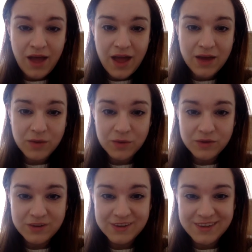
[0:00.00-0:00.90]
anyone
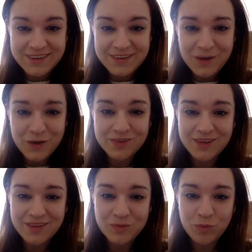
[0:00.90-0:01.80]
watching this knows,
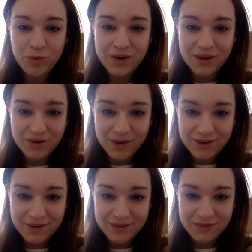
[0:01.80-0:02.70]
that's pretty
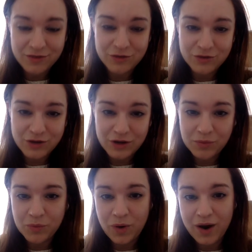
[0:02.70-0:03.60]
horrendous. If you're stood
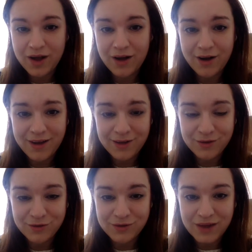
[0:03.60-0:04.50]
up wearing high
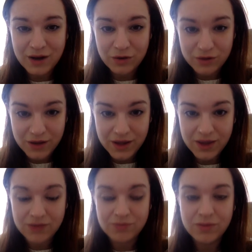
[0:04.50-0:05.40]
heels all day long, it
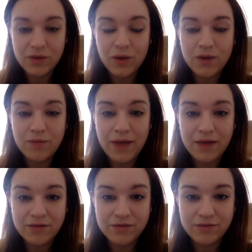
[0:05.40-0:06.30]
can be quite
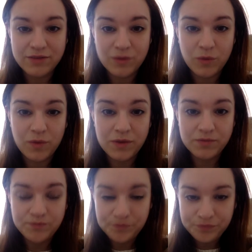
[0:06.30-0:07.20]
painful for some women.
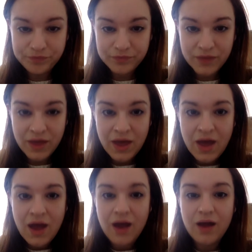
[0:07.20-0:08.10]

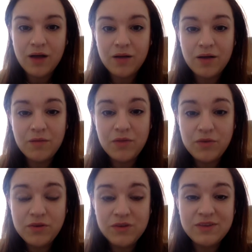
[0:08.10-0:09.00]
But the
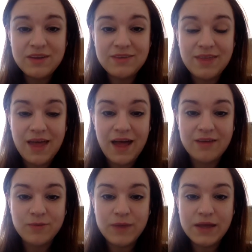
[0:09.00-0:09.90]
result is there
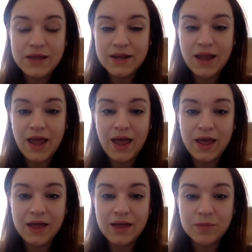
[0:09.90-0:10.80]
has been
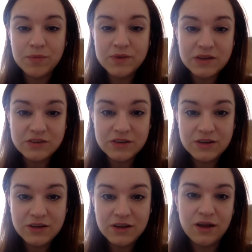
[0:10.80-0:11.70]
a
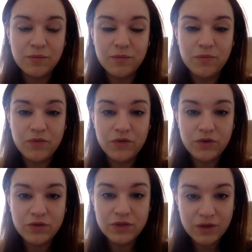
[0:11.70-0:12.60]
petition
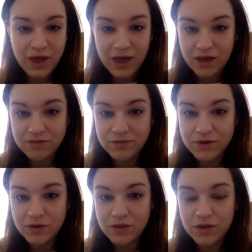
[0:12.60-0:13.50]
to the UK
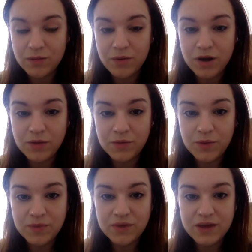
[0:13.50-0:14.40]
government on the Parliament
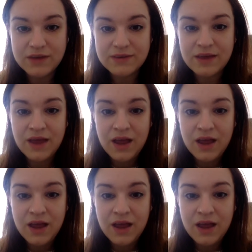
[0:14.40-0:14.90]
website,